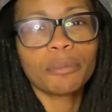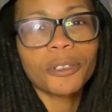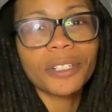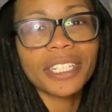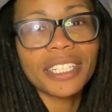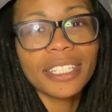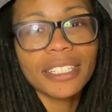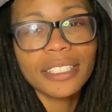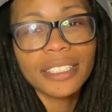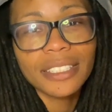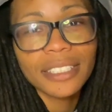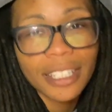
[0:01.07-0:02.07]

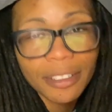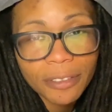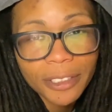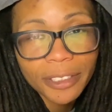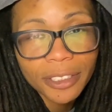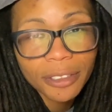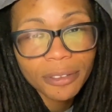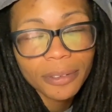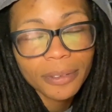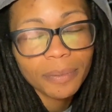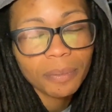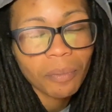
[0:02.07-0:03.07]
morning, good
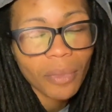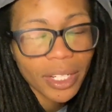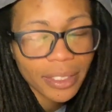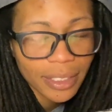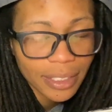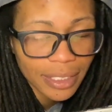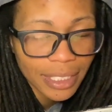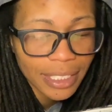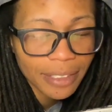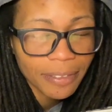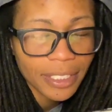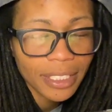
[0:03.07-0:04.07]
afternoon, good
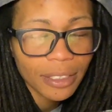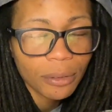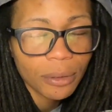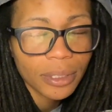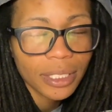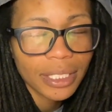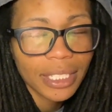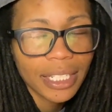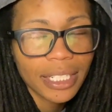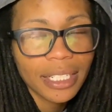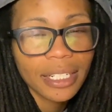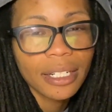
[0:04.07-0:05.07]
evening, or good
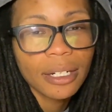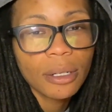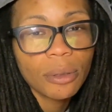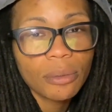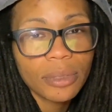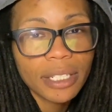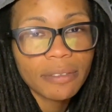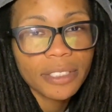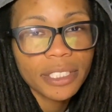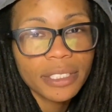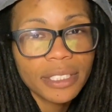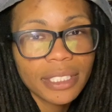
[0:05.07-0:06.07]
night. Whenever
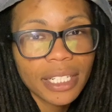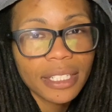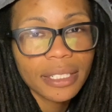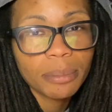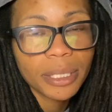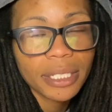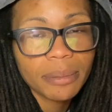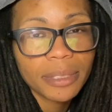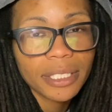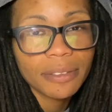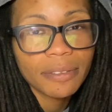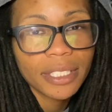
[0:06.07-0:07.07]
you decide to pick up
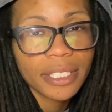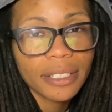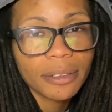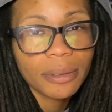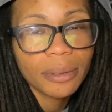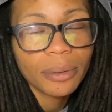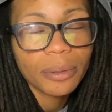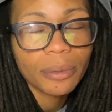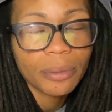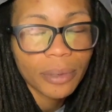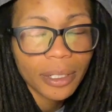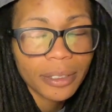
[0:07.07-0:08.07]
this video,
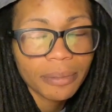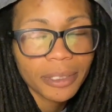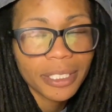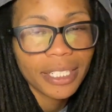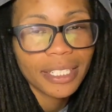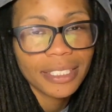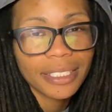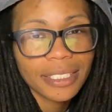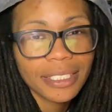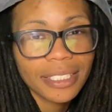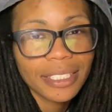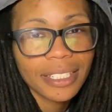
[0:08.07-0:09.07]
welcome you
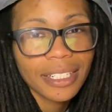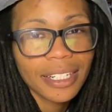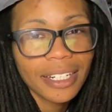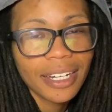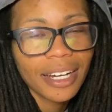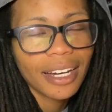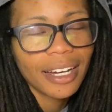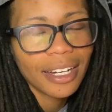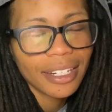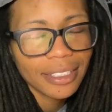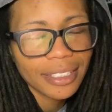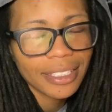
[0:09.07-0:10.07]
guys.
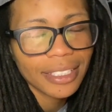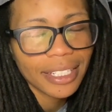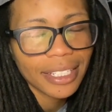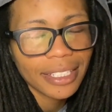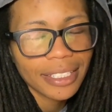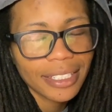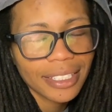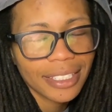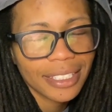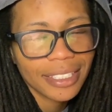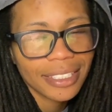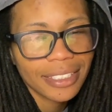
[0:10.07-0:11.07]
Yeah,
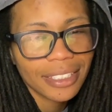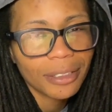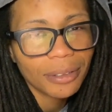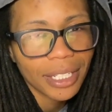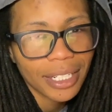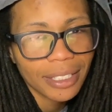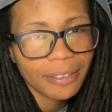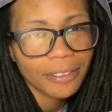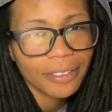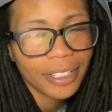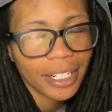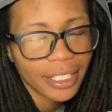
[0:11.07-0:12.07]
no live,
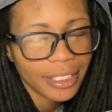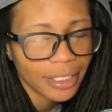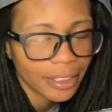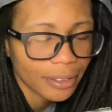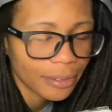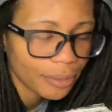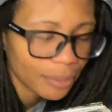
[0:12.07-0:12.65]
I know.